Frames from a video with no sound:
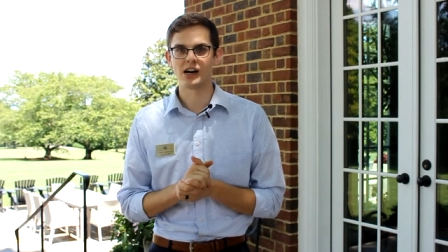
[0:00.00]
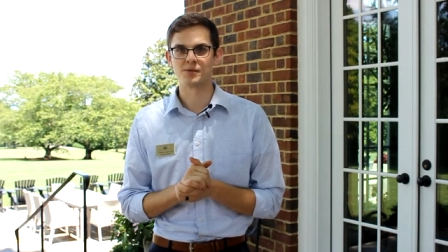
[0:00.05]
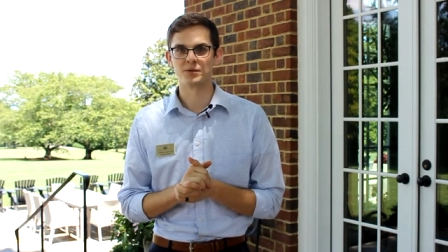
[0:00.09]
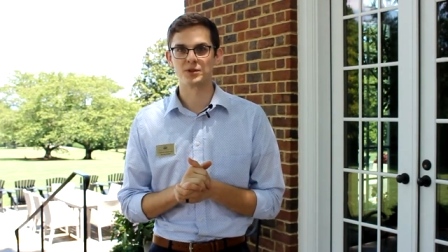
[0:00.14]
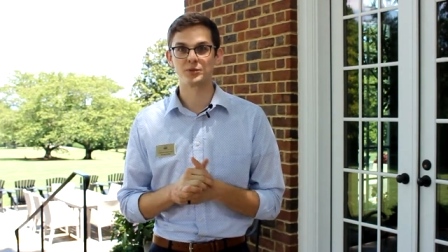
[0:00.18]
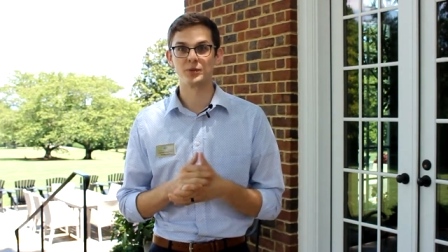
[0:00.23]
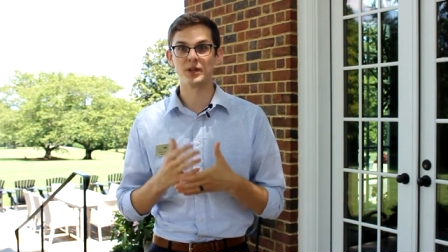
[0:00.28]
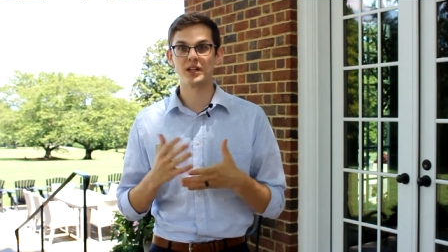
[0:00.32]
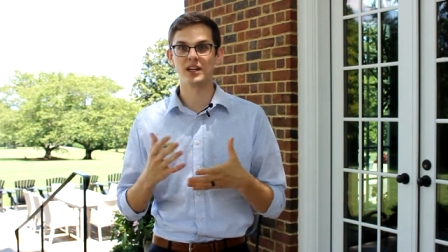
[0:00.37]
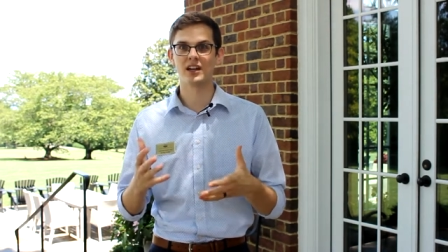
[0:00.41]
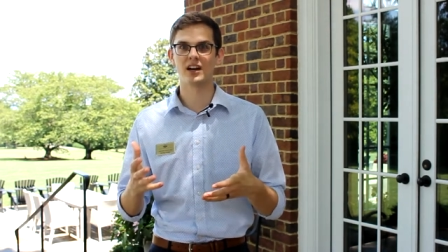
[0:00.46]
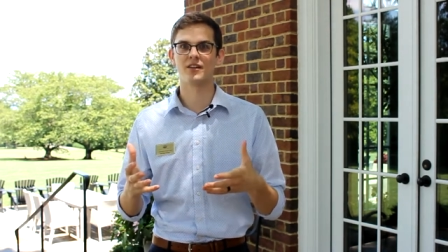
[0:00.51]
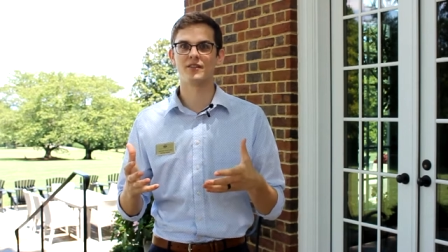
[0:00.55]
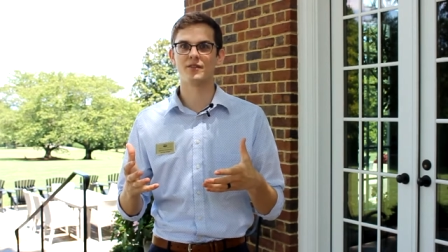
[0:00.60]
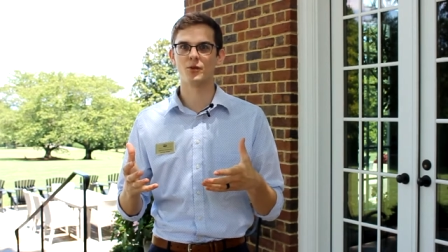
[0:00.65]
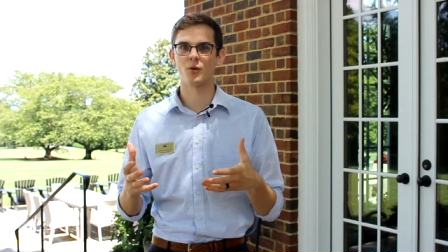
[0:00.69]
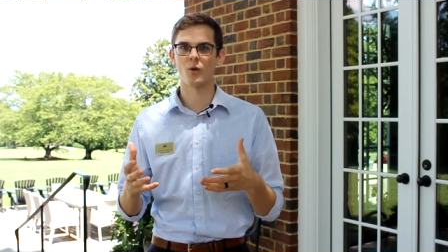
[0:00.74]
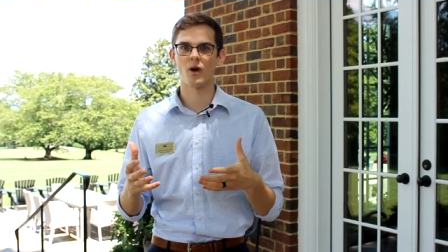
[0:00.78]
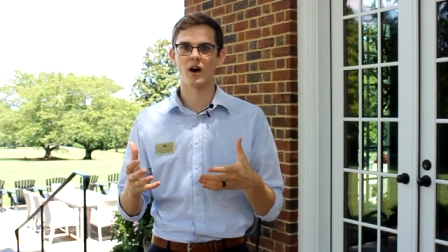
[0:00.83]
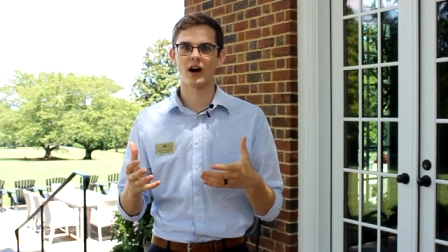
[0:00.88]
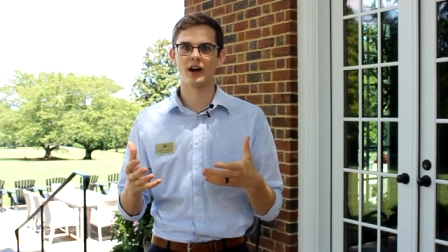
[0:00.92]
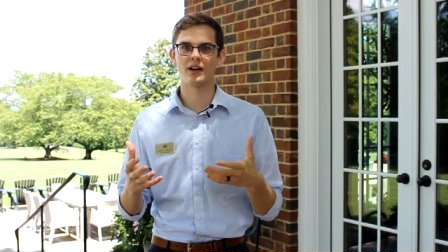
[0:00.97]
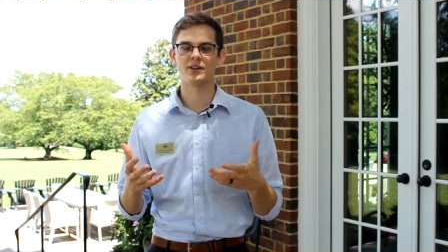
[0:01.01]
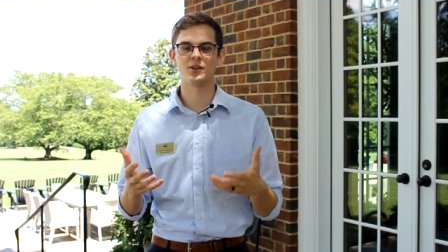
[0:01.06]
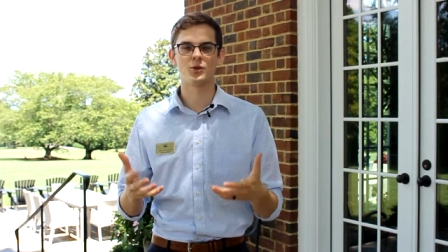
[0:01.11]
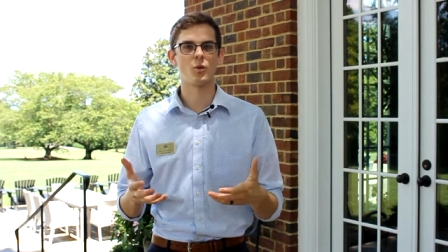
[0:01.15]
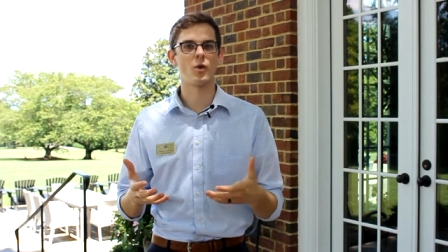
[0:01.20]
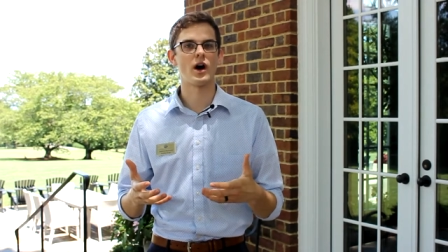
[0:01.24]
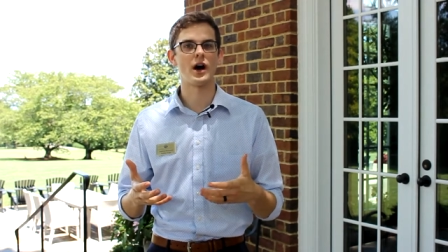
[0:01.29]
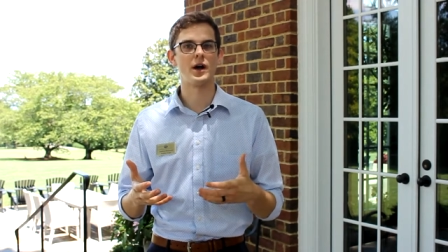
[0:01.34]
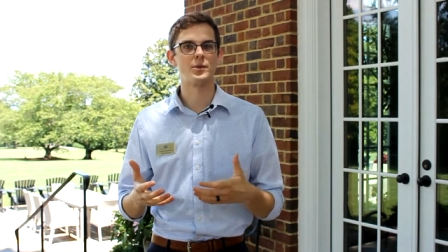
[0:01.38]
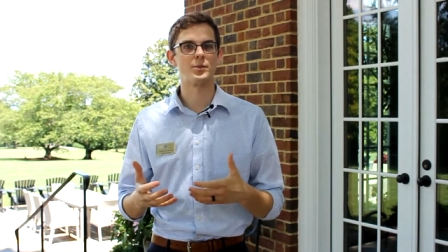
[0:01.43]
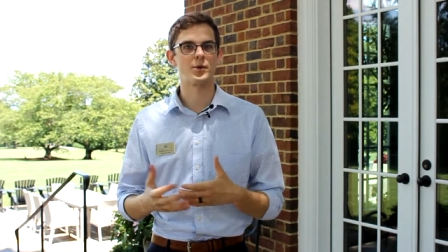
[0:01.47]
Speaking of the wine and the
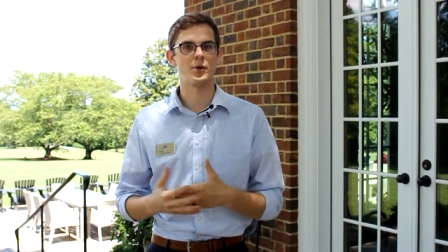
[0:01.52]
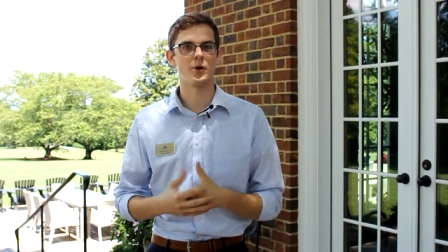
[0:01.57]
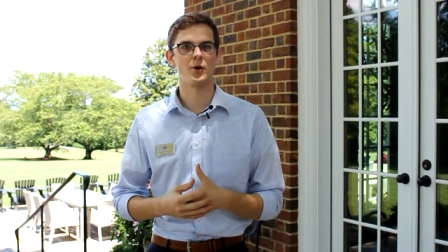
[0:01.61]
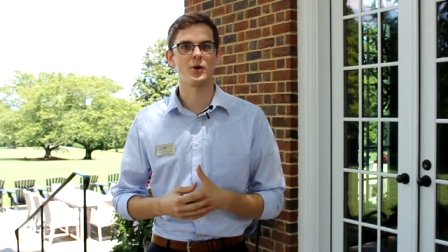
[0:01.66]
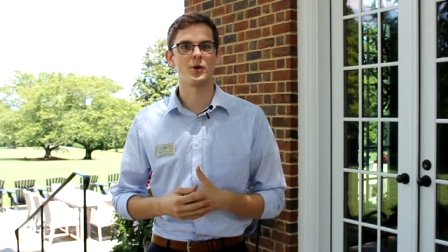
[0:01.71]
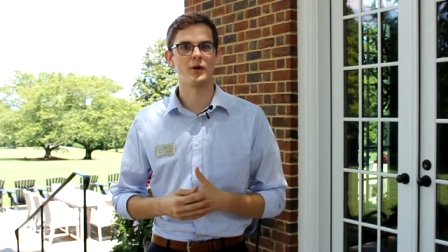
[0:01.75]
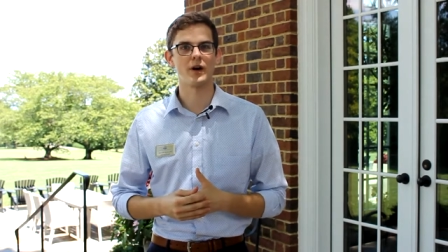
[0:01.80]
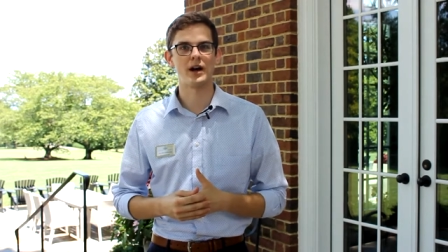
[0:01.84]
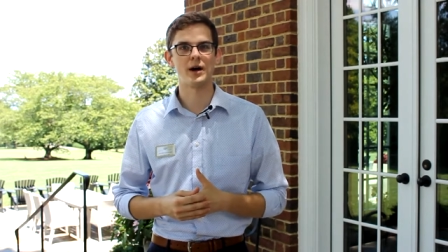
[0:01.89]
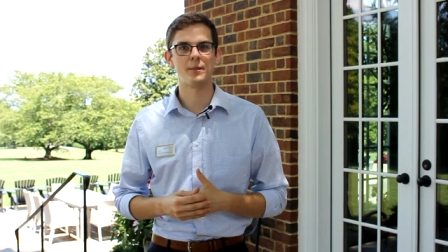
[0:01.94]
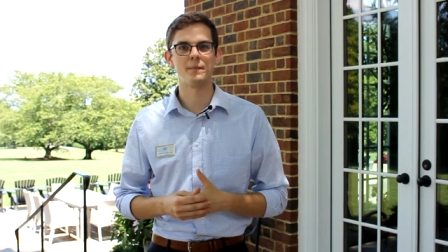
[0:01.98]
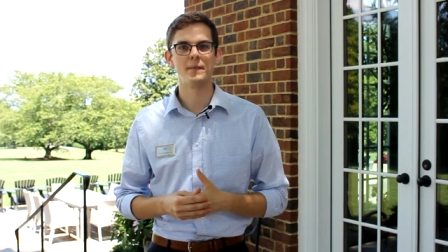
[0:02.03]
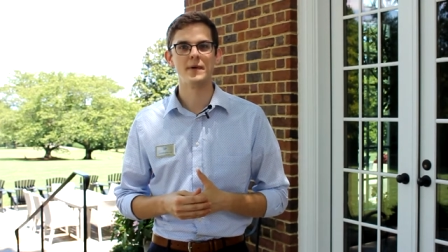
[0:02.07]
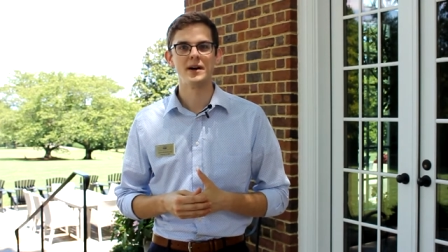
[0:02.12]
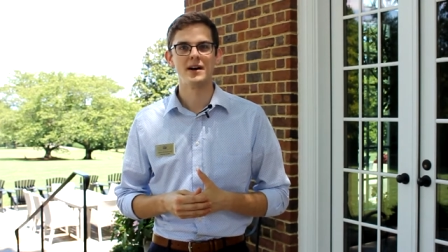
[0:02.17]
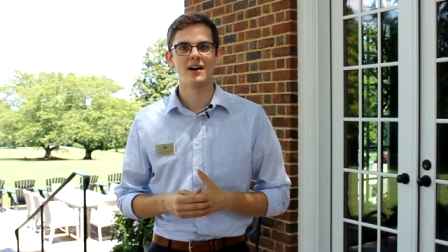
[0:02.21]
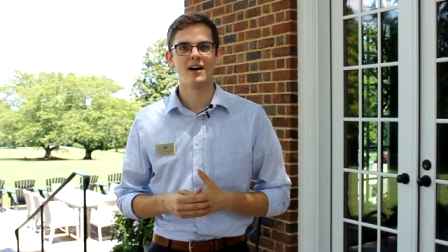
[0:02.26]
wine program,